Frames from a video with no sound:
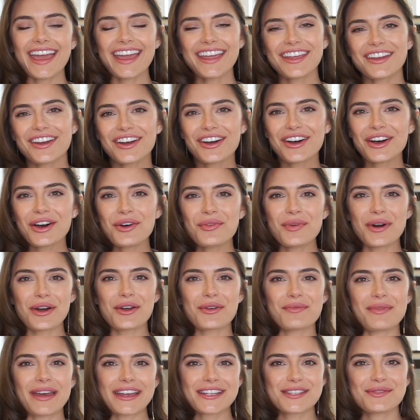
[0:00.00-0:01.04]
Hey y'all,
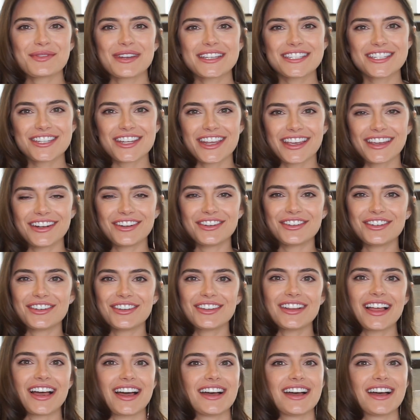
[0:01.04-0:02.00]
welcome back to my channel.